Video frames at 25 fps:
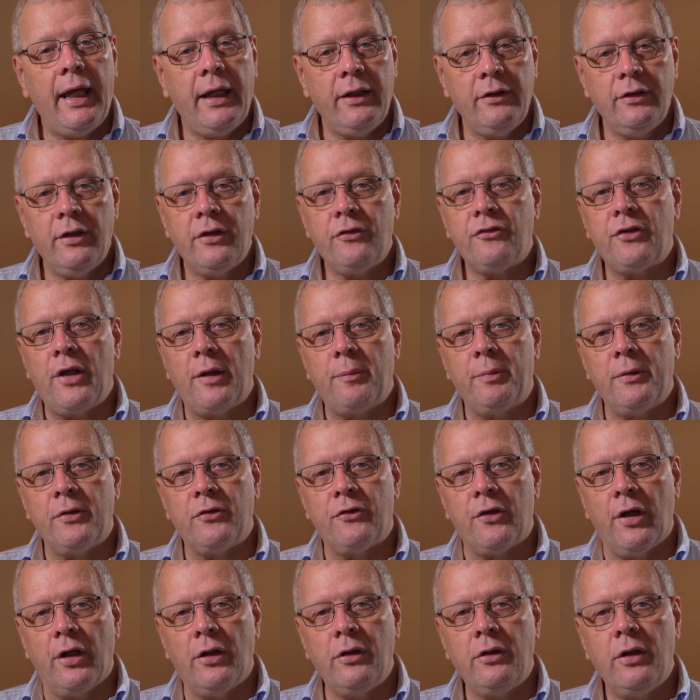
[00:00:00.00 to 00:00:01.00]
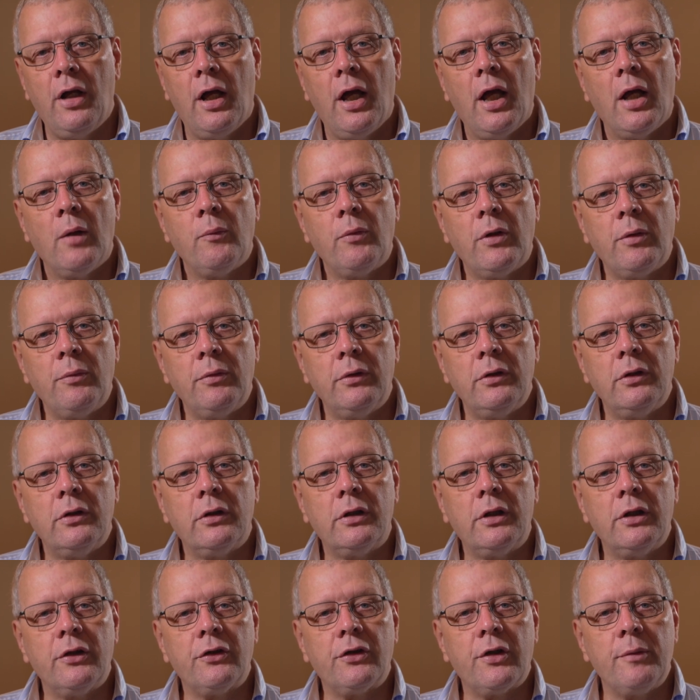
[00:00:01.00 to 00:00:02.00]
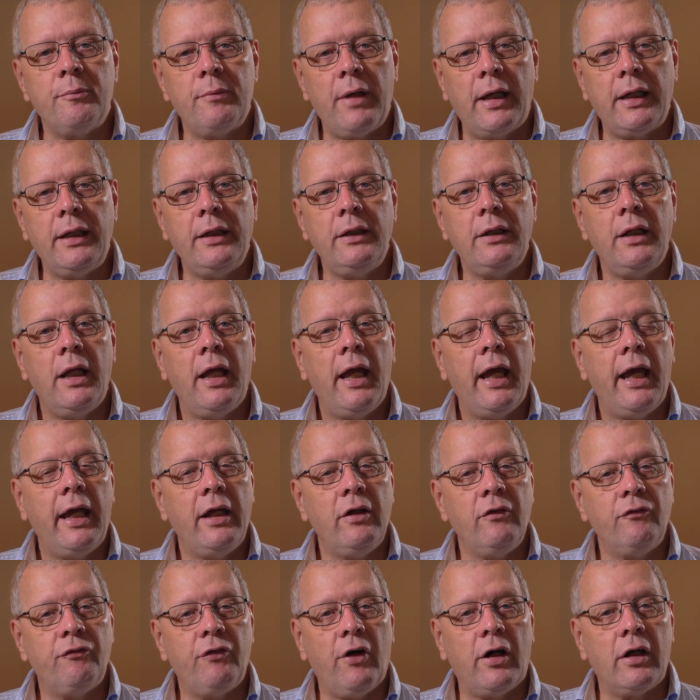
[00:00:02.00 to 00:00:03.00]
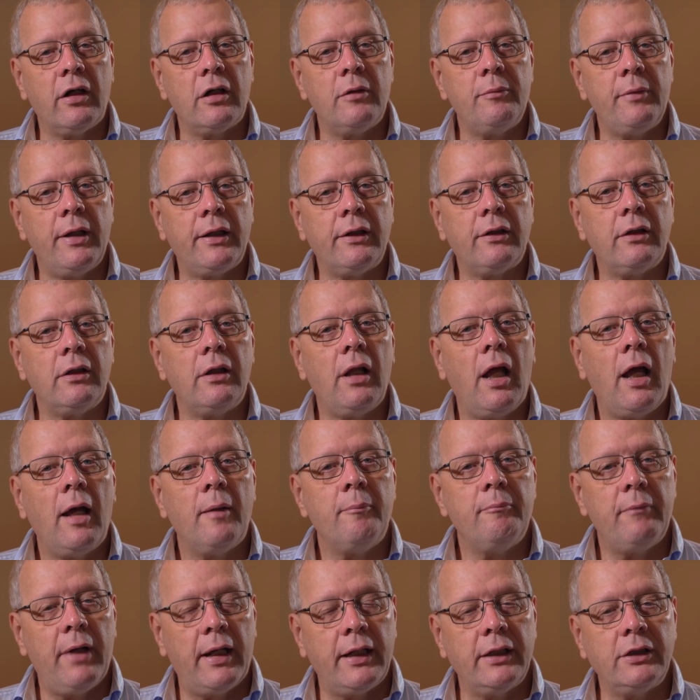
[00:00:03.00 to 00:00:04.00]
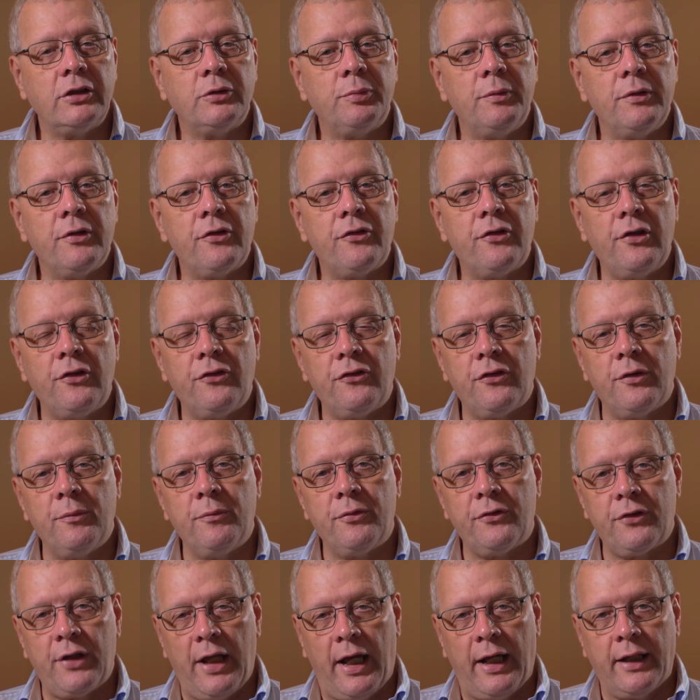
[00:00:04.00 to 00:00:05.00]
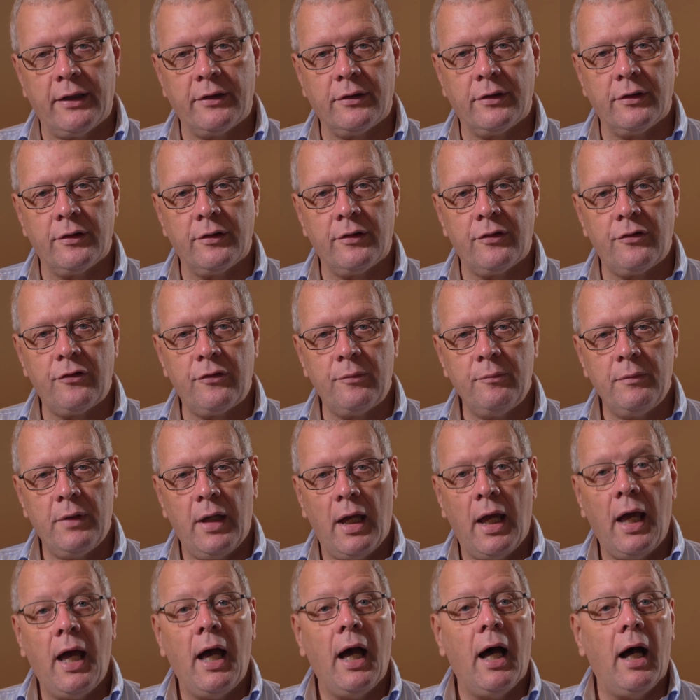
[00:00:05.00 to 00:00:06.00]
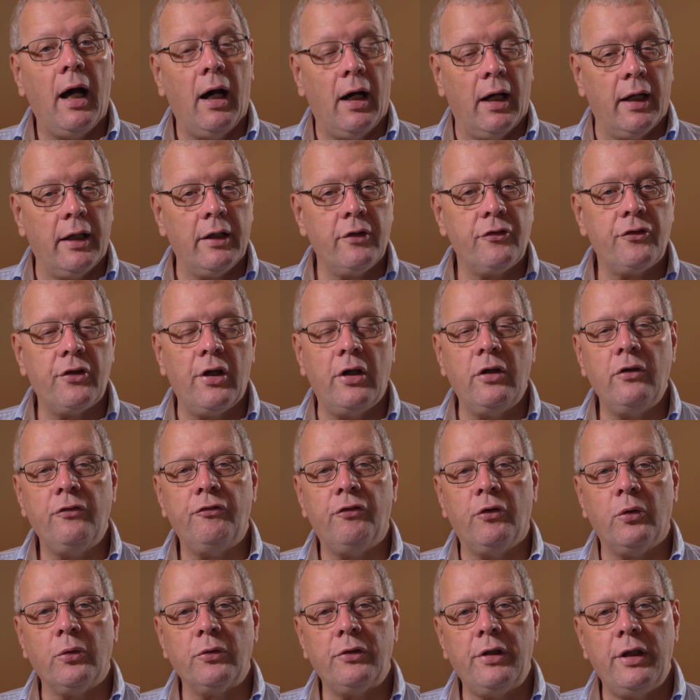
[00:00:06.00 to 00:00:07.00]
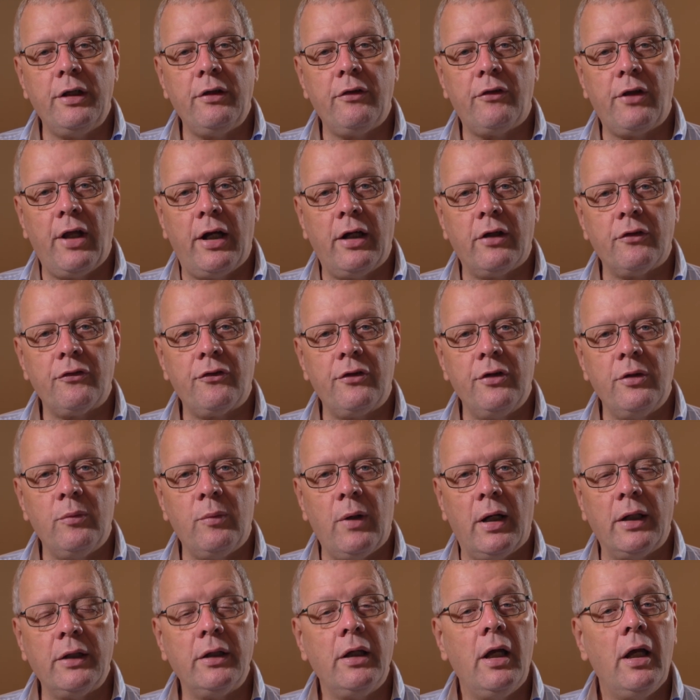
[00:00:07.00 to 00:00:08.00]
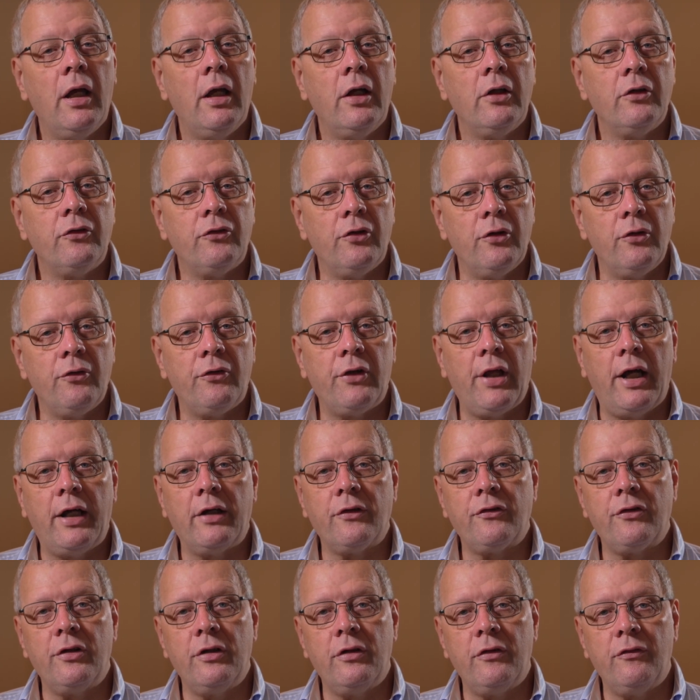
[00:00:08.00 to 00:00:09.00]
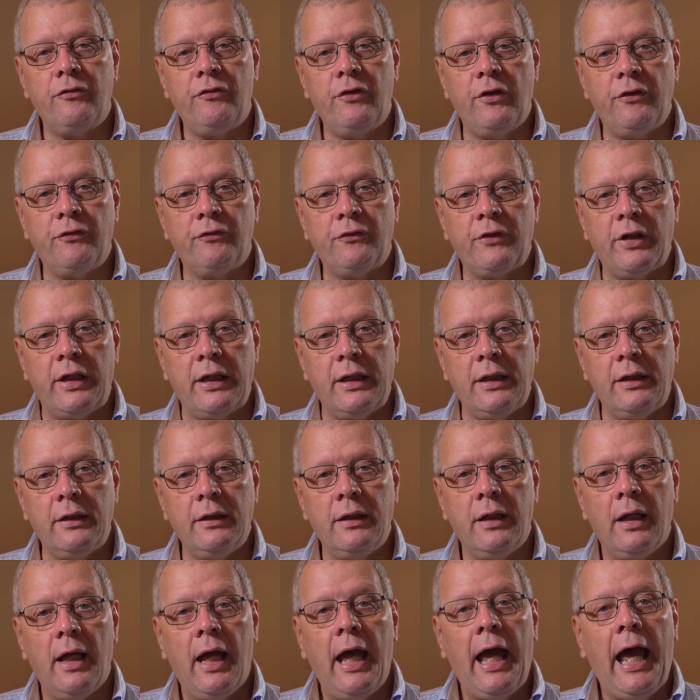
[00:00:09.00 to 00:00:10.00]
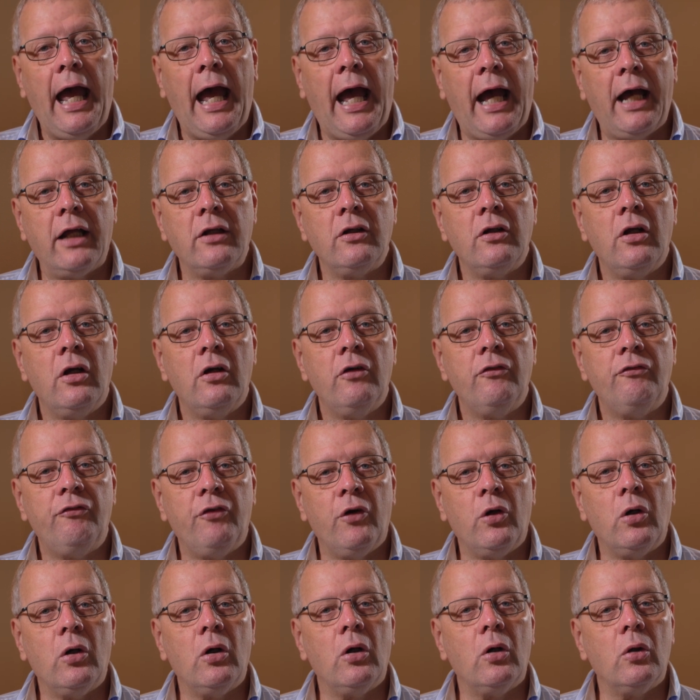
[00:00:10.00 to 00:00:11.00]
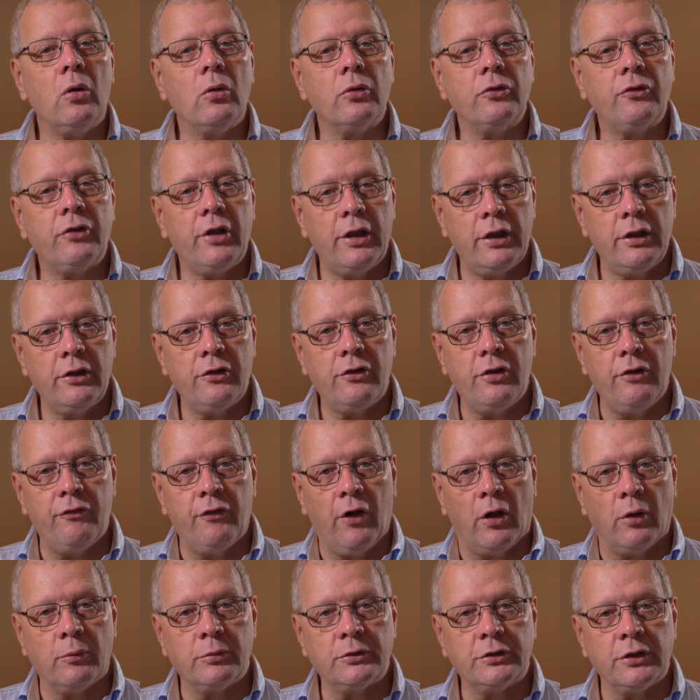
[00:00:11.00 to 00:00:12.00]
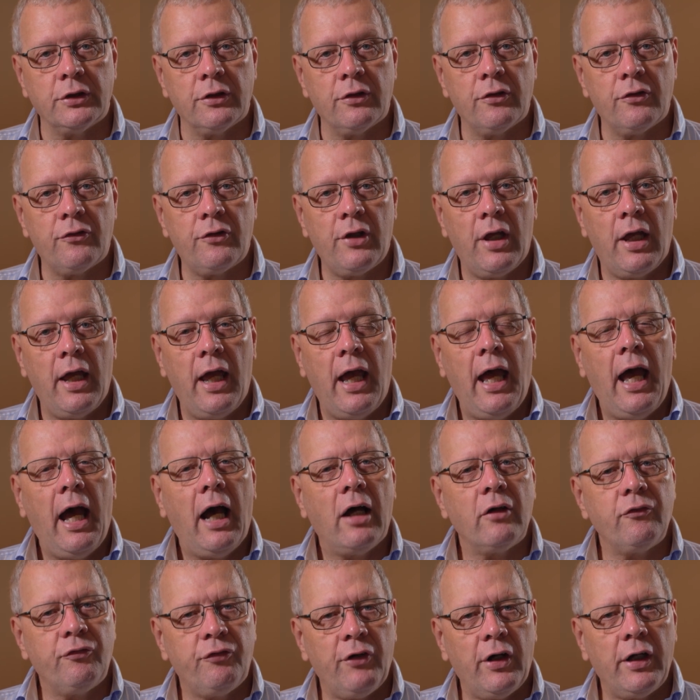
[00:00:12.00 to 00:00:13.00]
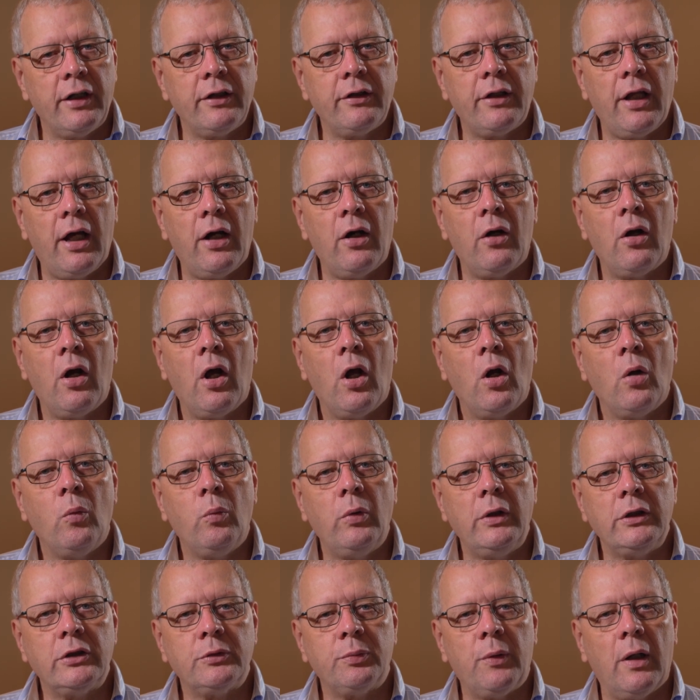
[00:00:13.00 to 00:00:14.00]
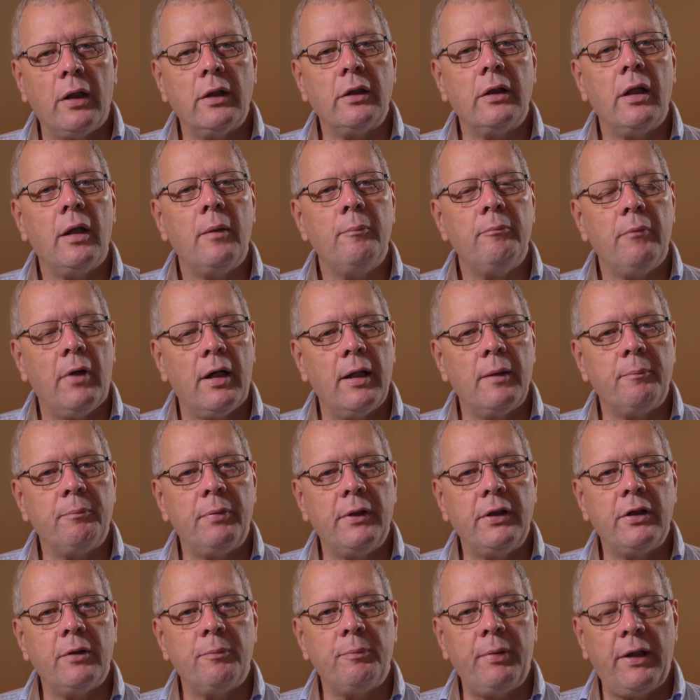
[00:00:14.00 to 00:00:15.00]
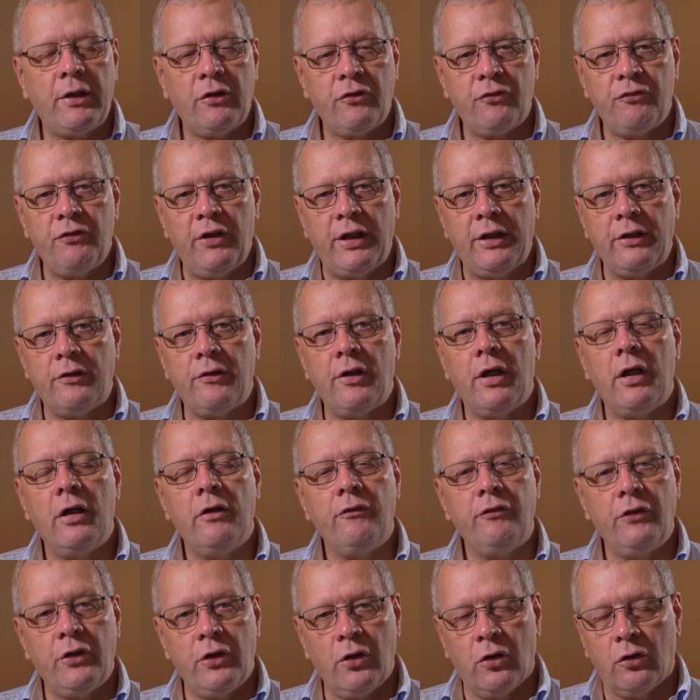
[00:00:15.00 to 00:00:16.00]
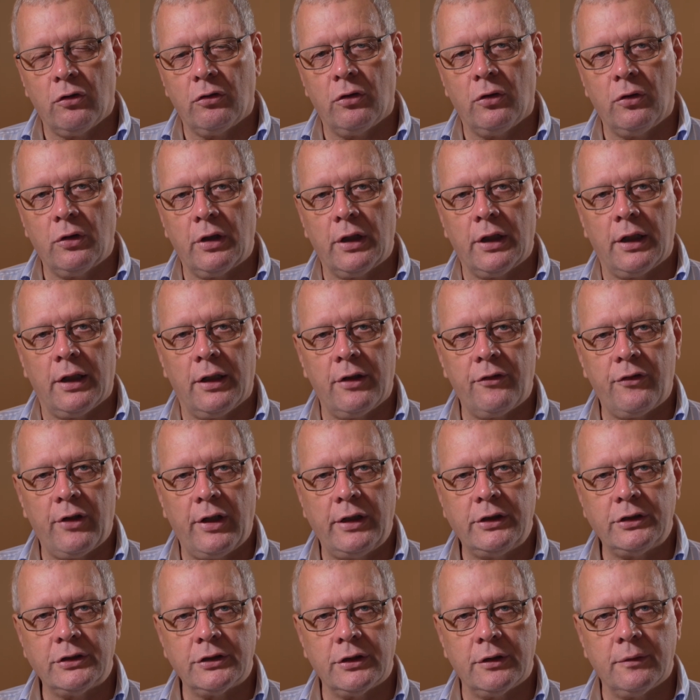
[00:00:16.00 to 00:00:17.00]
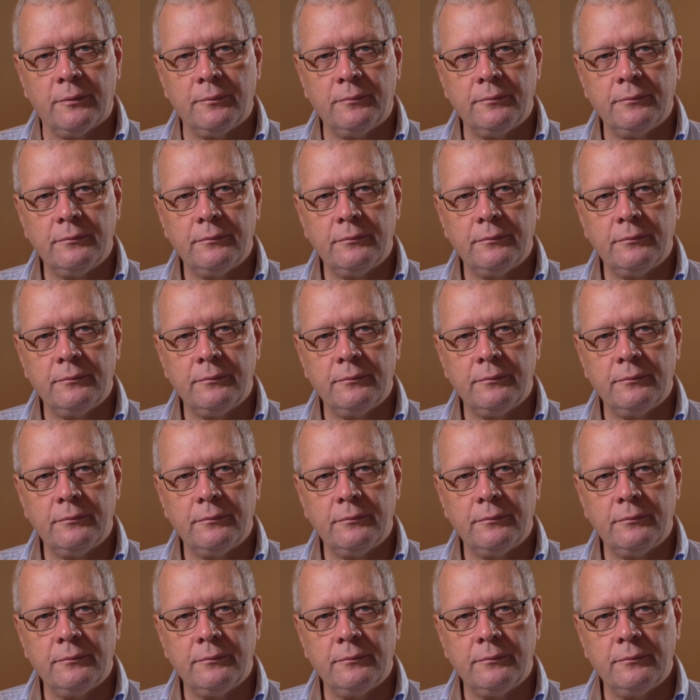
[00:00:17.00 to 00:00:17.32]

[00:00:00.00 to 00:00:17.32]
In this episode, we will look at the main environmental management system standards ISO 14001 2015 and four alternative options and find out which one might be the best fit for your organisation.